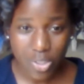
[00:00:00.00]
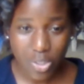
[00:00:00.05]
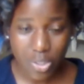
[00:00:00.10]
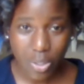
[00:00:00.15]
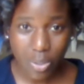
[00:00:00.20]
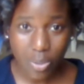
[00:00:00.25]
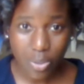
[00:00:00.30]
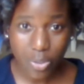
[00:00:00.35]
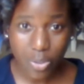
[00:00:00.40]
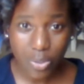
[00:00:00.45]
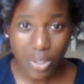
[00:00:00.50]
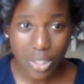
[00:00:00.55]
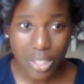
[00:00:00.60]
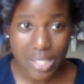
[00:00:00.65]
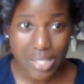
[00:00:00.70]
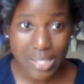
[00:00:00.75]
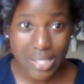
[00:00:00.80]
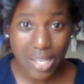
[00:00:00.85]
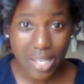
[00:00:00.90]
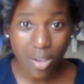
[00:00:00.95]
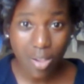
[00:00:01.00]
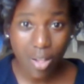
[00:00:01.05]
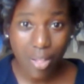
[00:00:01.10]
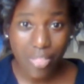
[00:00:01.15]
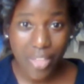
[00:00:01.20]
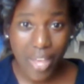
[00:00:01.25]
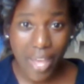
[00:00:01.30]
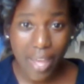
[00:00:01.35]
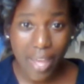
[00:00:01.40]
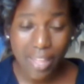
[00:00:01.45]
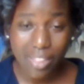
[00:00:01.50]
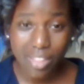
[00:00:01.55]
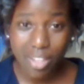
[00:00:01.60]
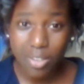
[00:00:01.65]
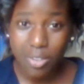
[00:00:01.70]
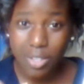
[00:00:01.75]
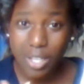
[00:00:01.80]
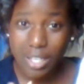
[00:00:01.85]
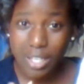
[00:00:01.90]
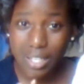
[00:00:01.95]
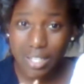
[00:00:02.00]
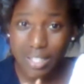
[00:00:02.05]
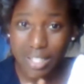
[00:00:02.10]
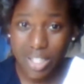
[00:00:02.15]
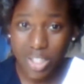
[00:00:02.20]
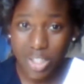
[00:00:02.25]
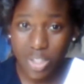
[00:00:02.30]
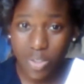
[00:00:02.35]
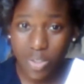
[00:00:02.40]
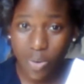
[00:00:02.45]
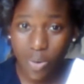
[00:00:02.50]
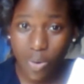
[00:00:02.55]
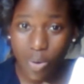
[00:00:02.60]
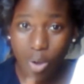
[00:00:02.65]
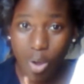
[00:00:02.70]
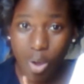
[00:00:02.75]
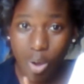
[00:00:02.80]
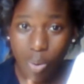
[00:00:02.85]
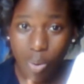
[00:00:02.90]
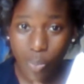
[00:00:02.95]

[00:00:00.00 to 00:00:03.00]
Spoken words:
so you get a sale on that, and then you get an additional